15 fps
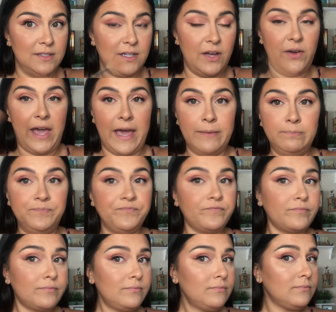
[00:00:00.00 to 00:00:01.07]
okay?
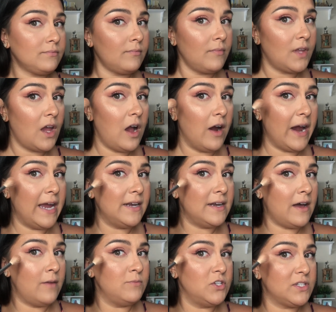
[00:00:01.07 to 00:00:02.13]
All right, now
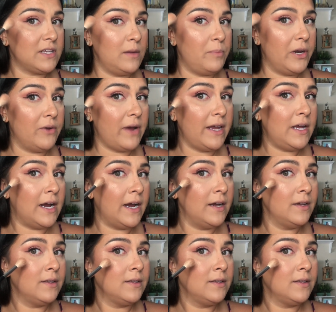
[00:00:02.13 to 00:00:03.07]
I'm just gonna put it right here.